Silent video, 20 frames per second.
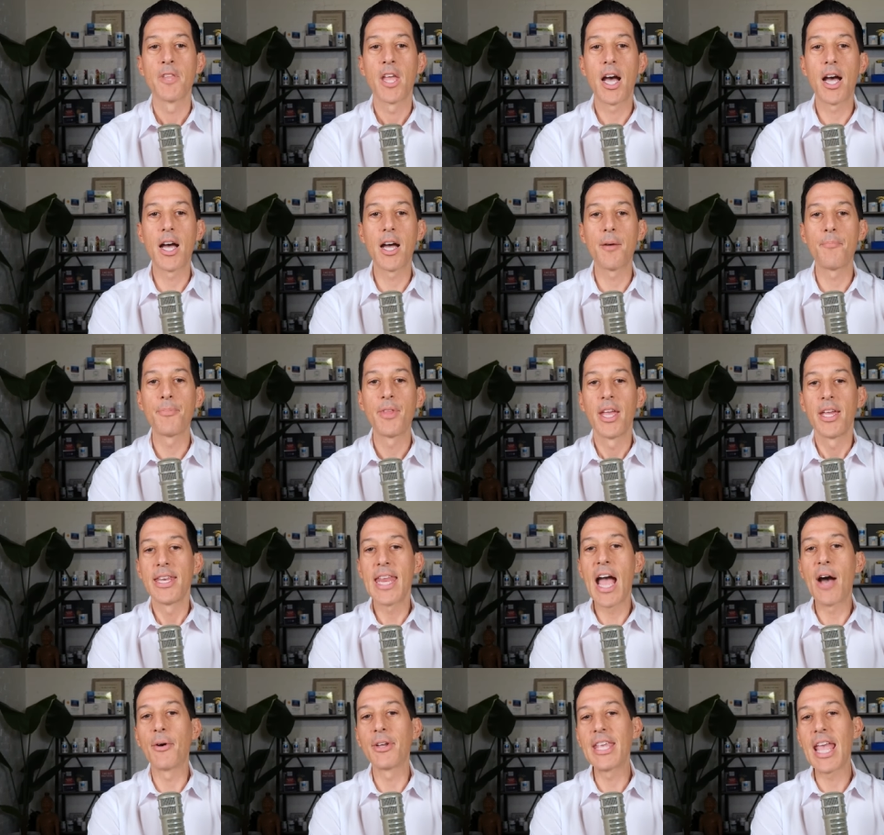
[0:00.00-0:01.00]

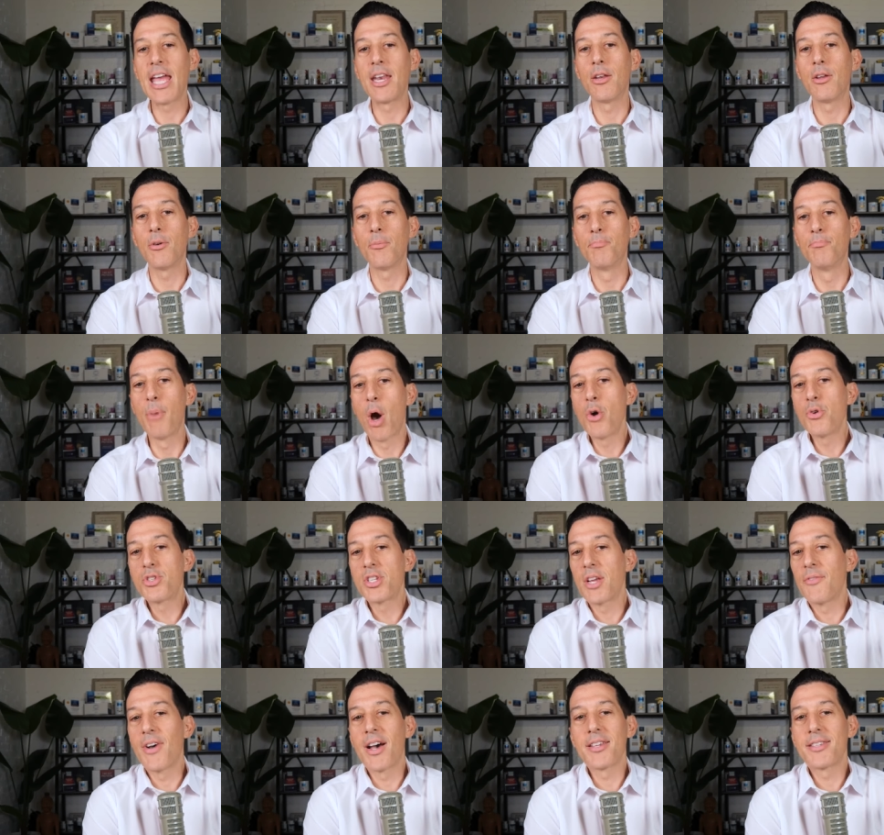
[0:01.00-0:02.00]
Now, again,
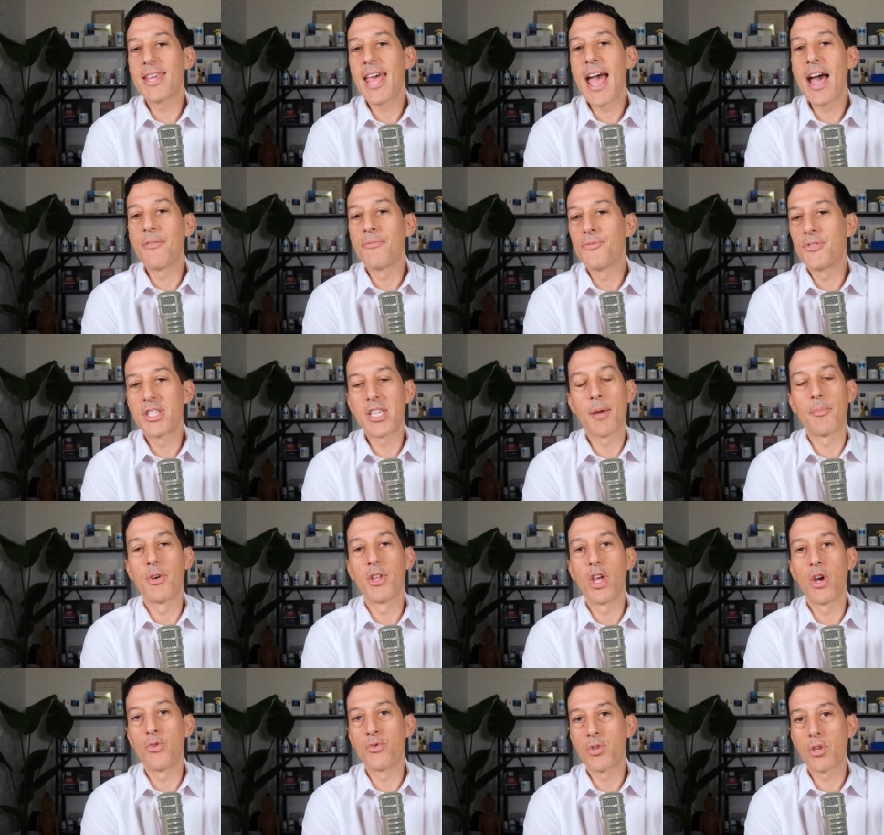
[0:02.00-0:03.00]
most of us have some
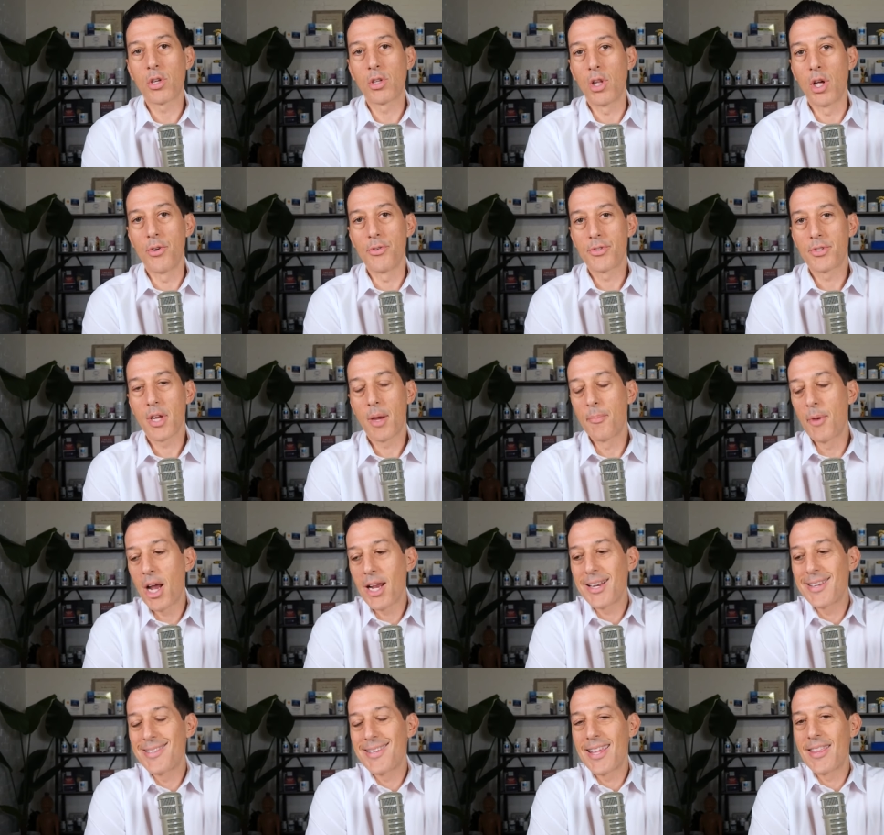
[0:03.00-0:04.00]
of those clothes. I'm
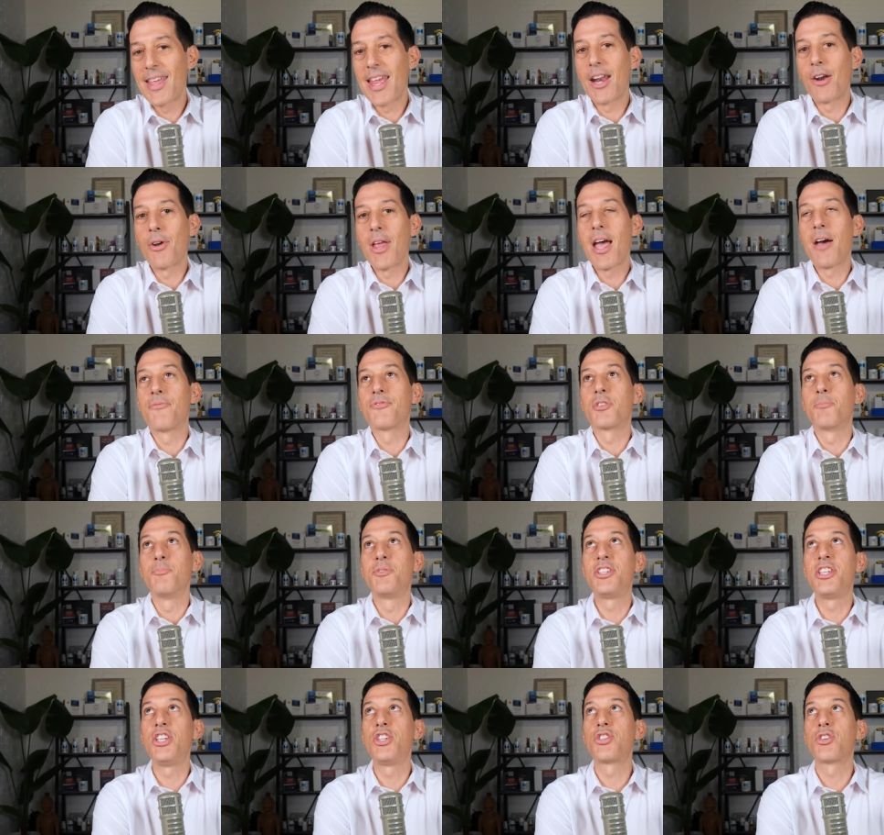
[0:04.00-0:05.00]
not going to say that I don't have some
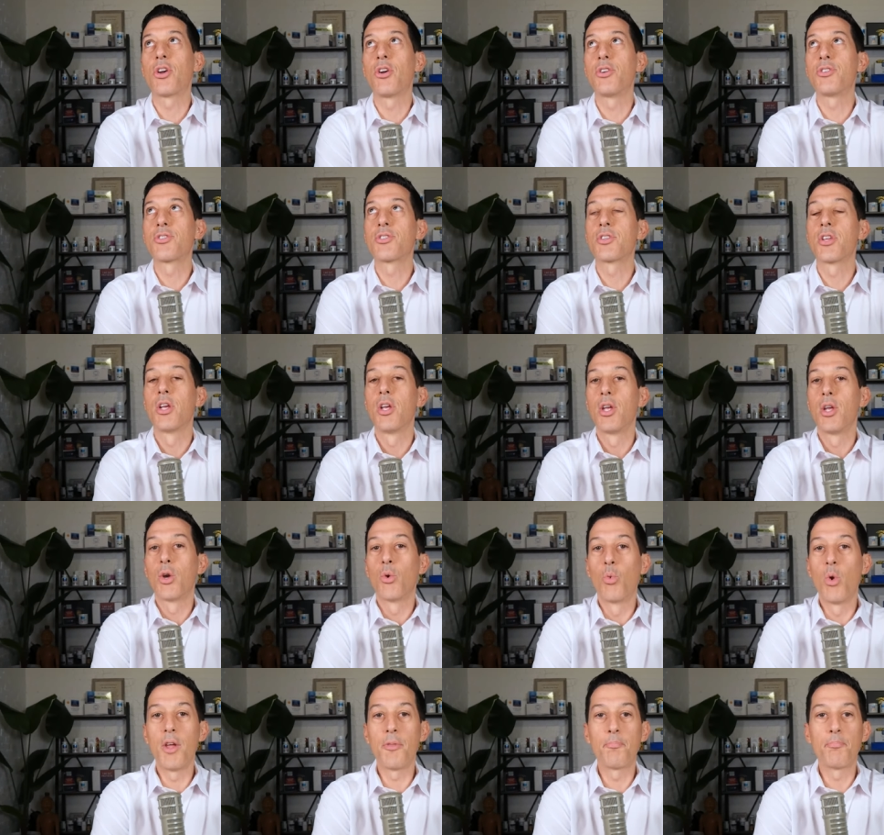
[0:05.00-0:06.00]
T-shirts
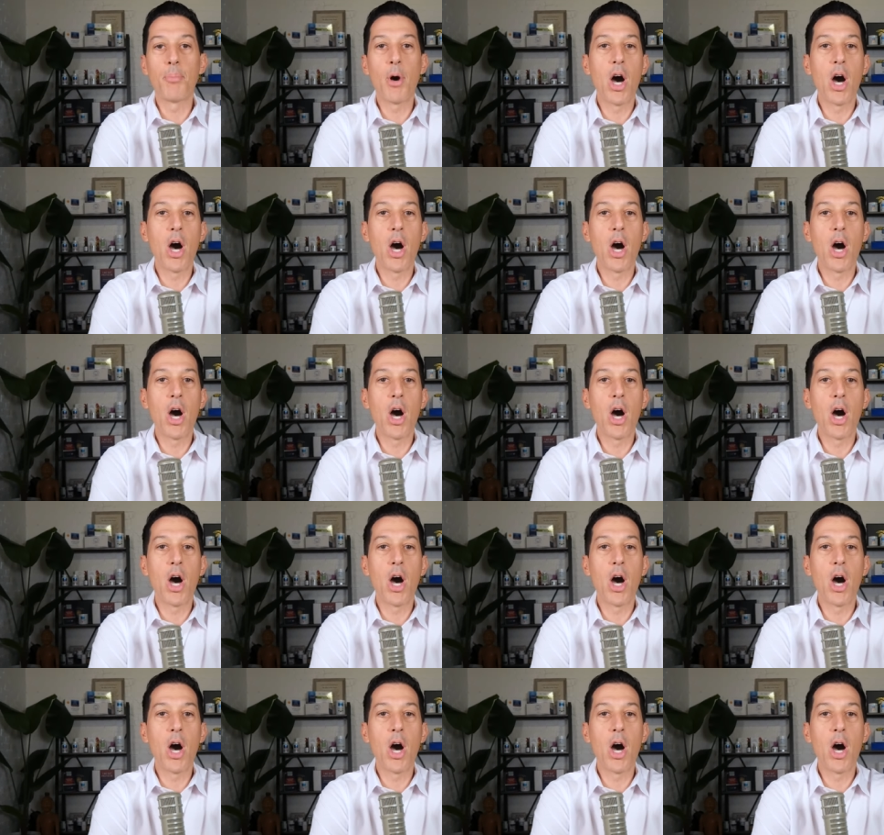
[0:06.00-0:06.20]
with